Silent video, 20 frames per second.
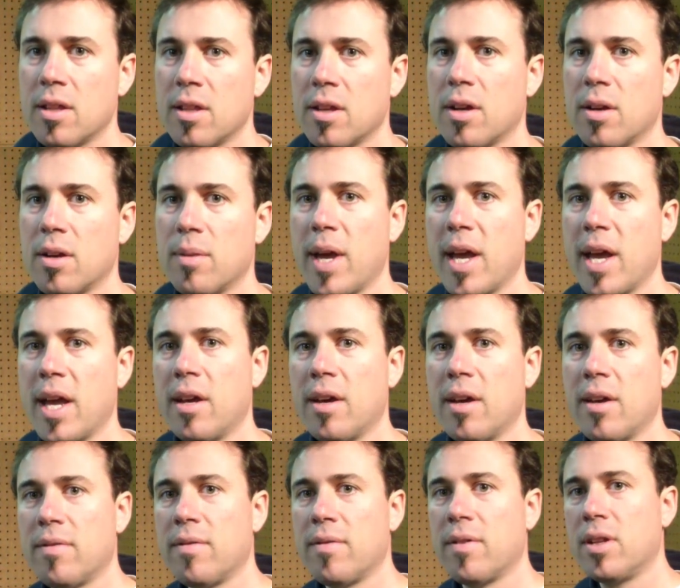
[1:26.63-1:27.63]
They're made
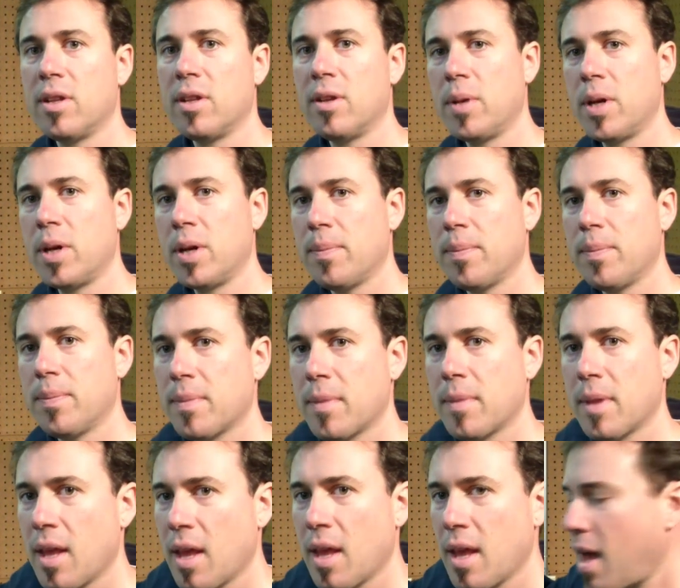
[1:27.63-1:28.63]
of aluminum
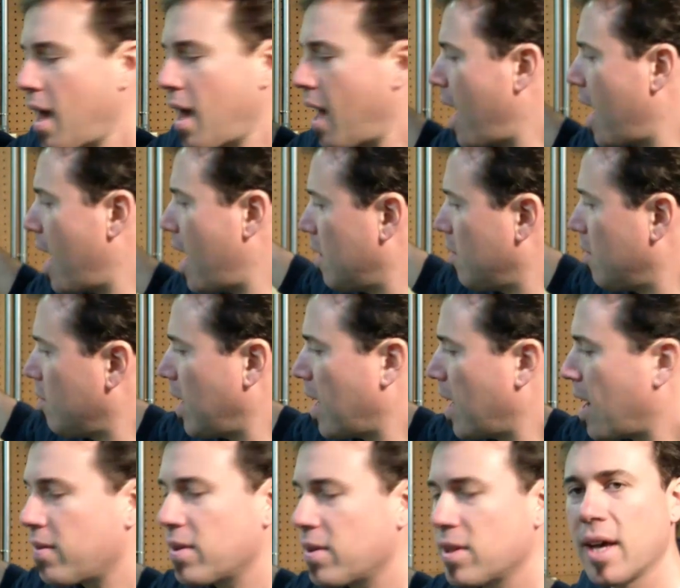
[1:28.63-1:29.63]
and we
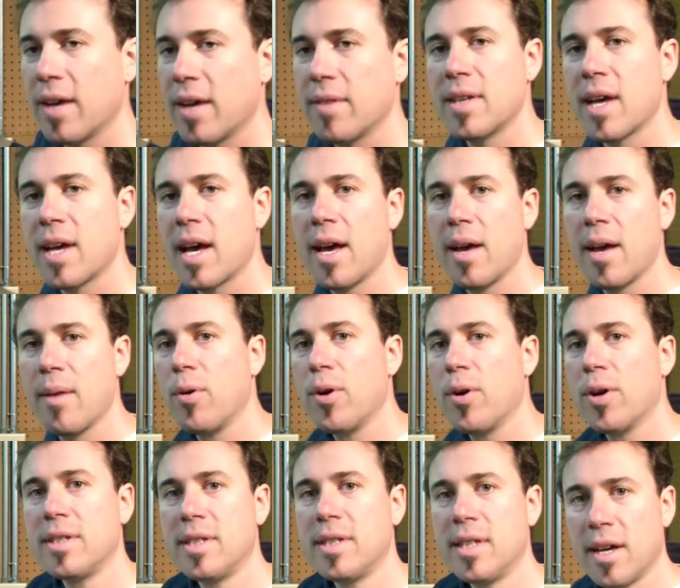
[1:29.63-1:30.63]
have a lifetime
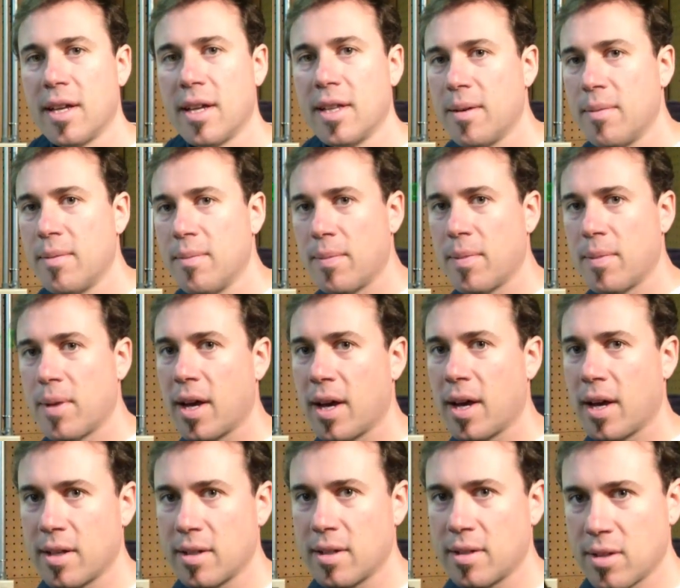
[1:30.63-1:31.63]
warranty on them,
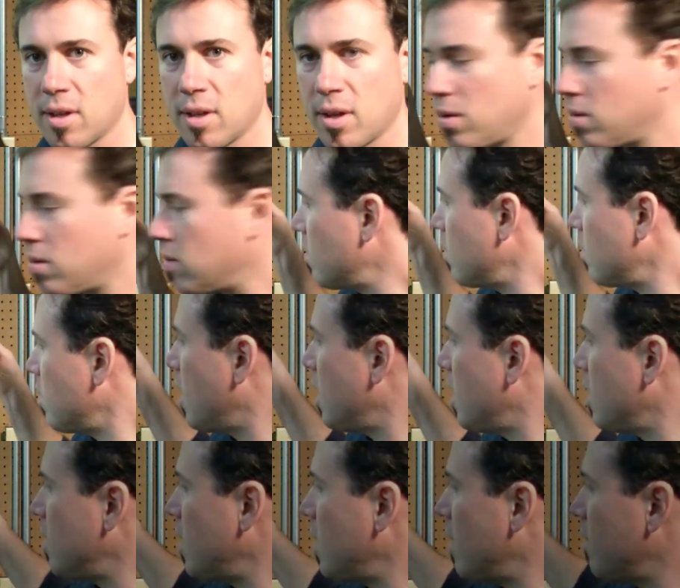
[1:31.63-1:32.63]
uh, so uh, they're